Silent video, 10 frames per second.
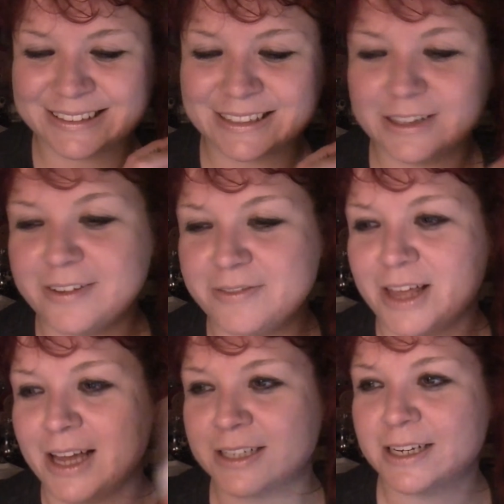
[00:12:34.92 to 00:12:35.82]
love
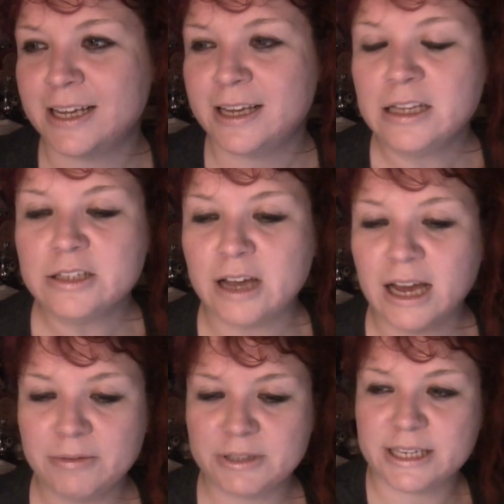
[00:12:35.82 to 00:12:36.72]
that. So
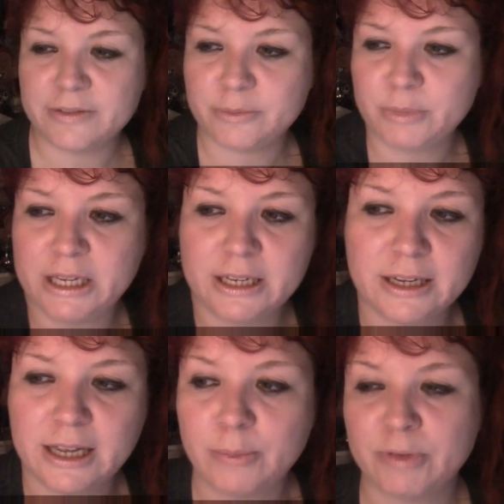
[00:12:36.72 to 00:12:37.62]
I would say for
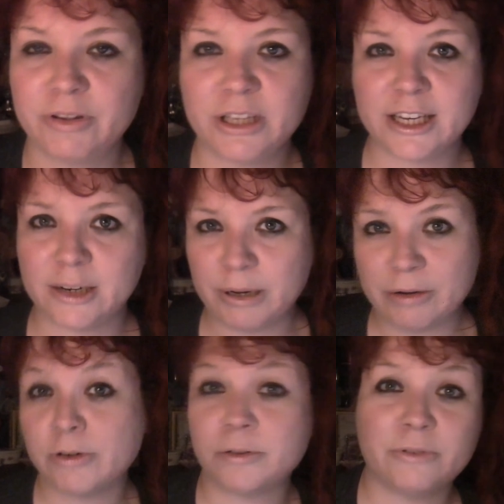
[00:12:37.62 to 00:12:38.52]
me, if you're thinking
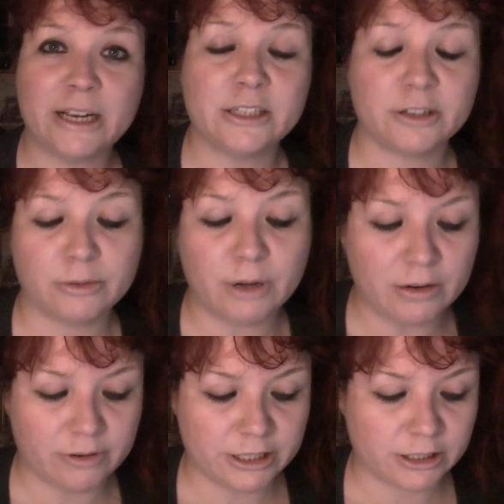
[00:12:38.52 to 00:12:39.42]
about going red, or you
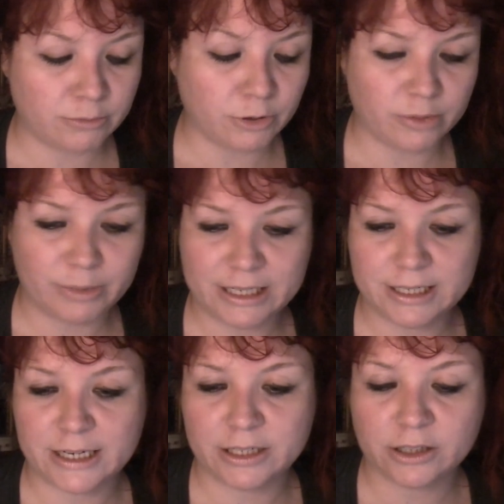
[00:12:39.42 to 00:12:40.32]
are red and you want to
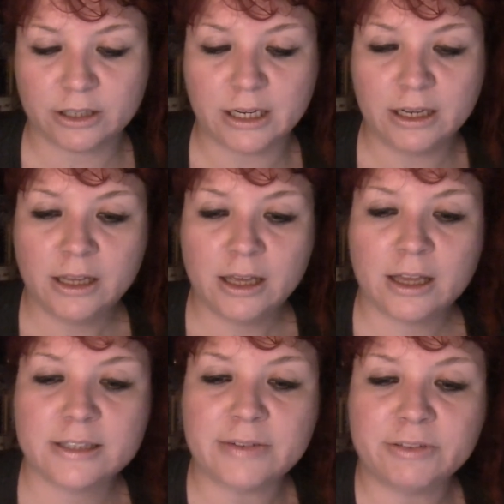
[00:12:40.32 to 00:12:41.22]
maintain your colour,
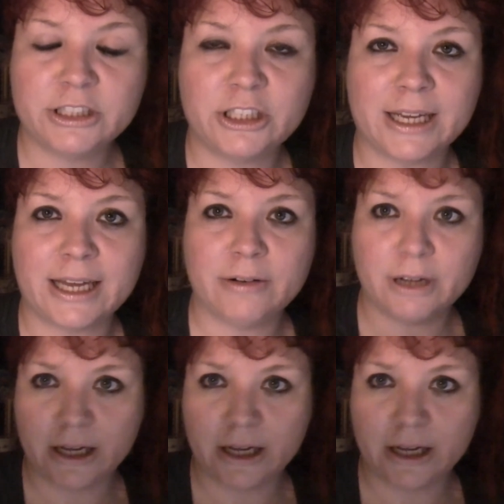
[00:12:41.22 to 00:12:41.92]
definitely check out